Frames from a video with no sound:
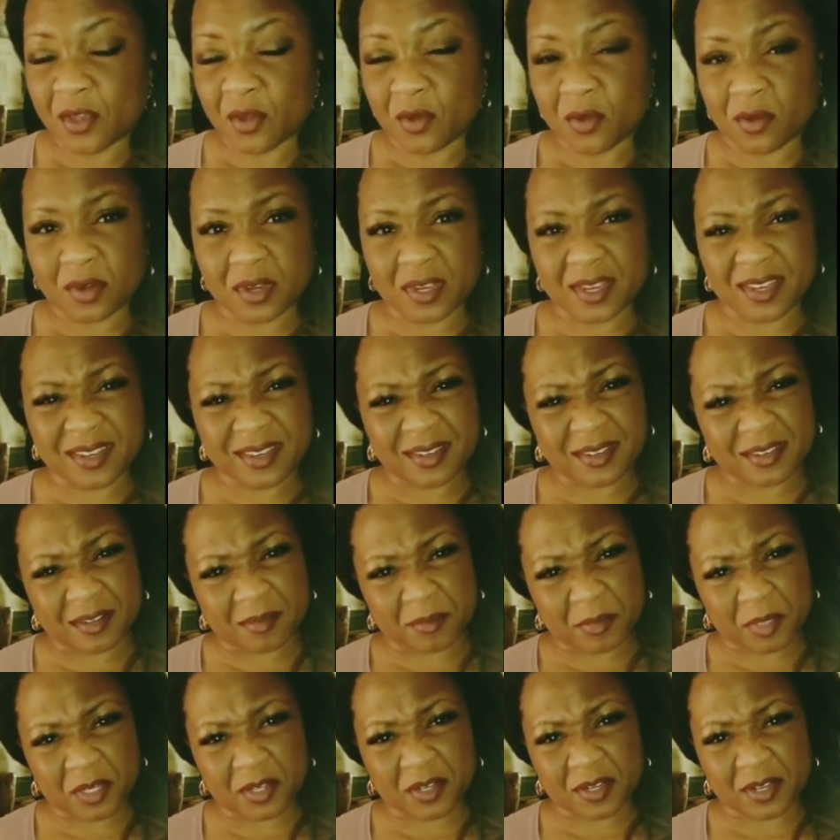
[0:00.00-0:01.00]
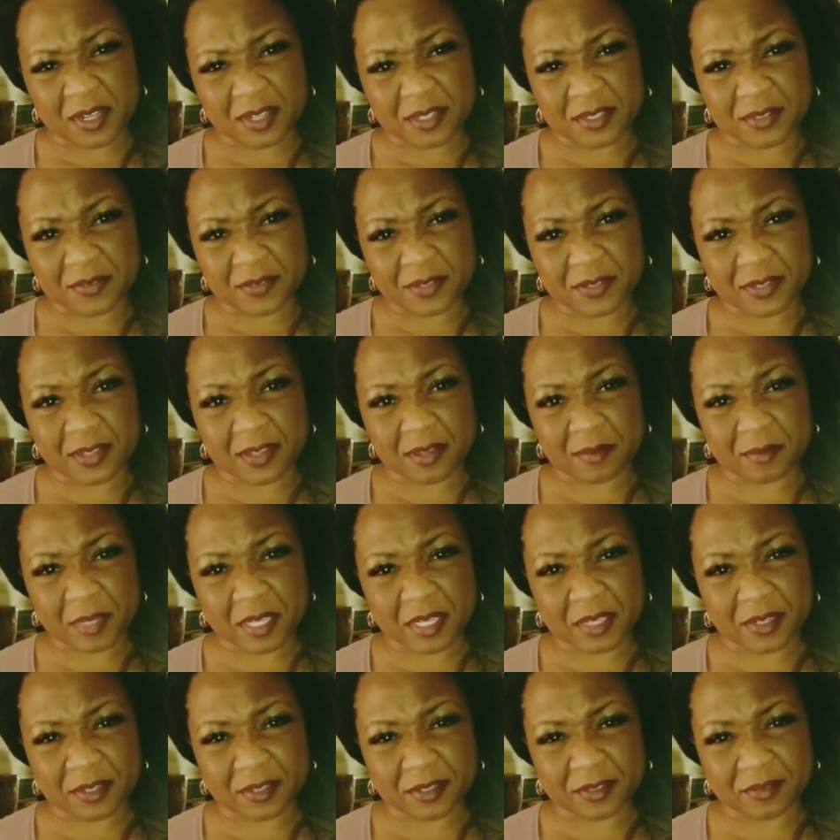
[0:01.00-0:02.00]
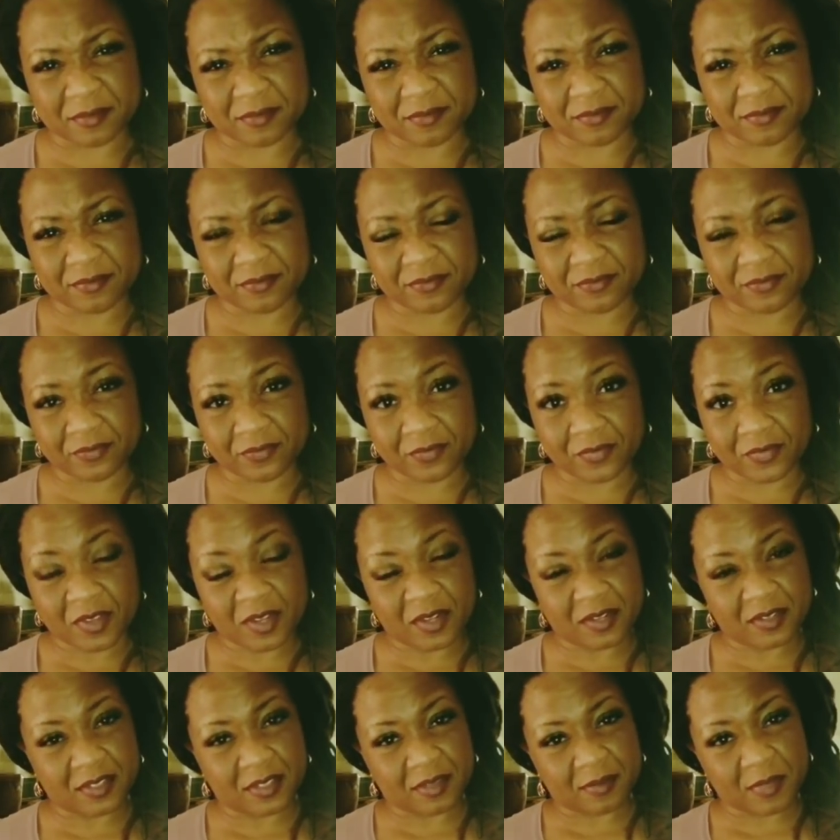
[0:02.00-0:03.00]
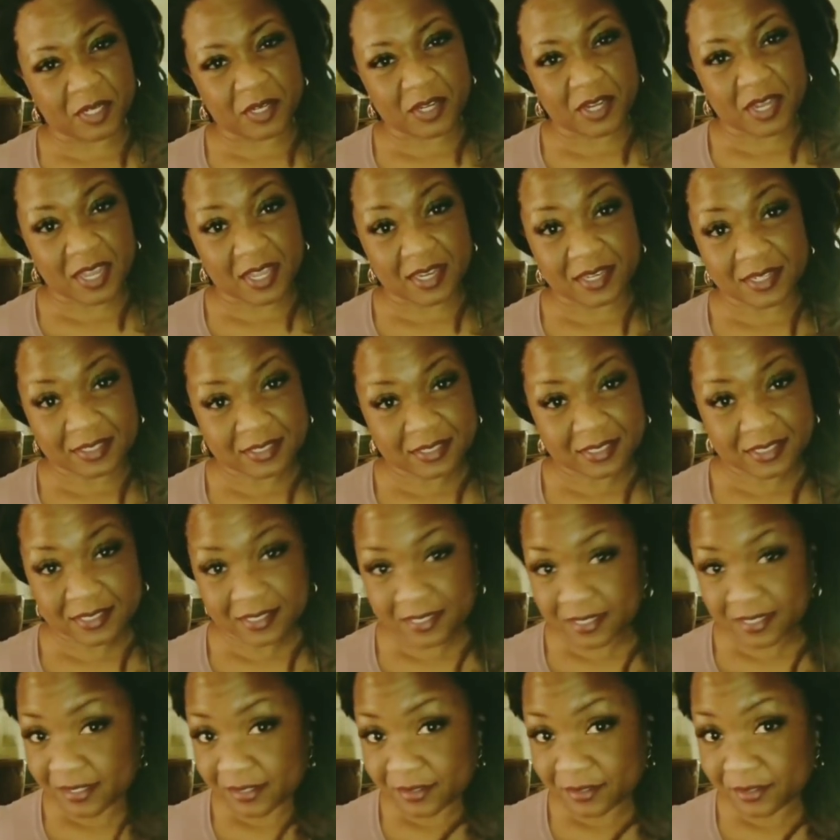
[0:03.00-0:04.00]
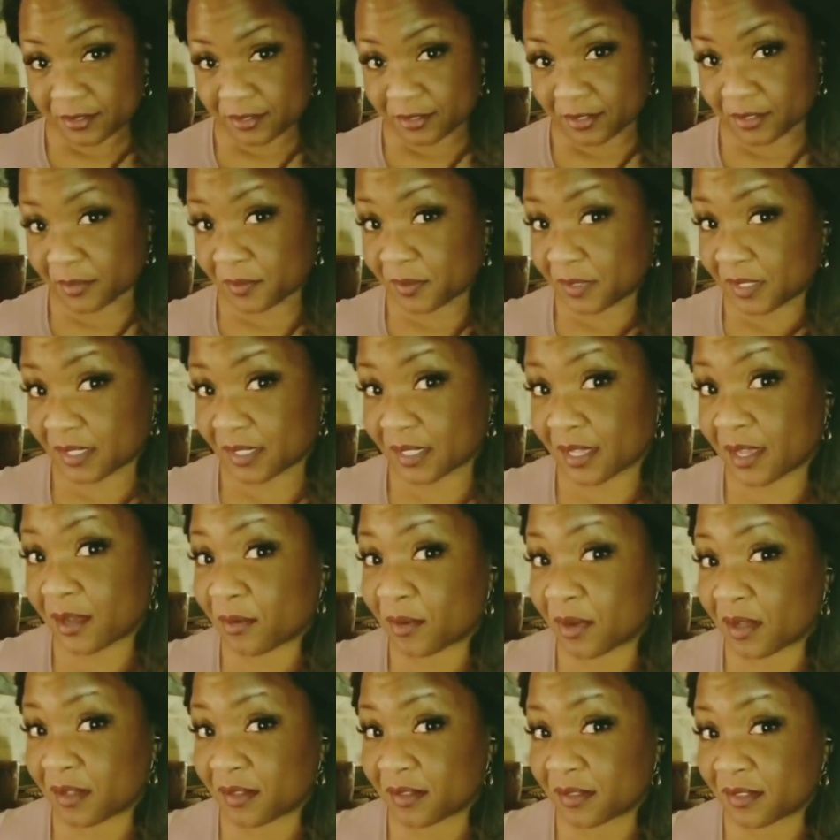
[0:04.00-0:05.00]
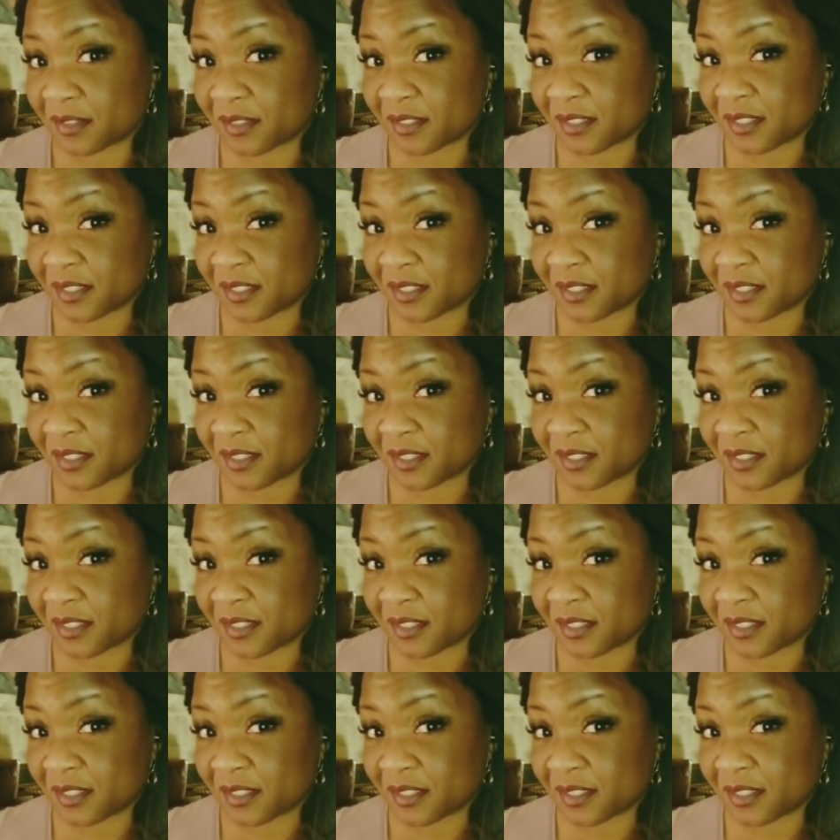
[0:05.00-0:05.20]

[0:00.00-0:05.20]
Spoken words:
Or any Democrats for that matter? Are Democratic states doing that well?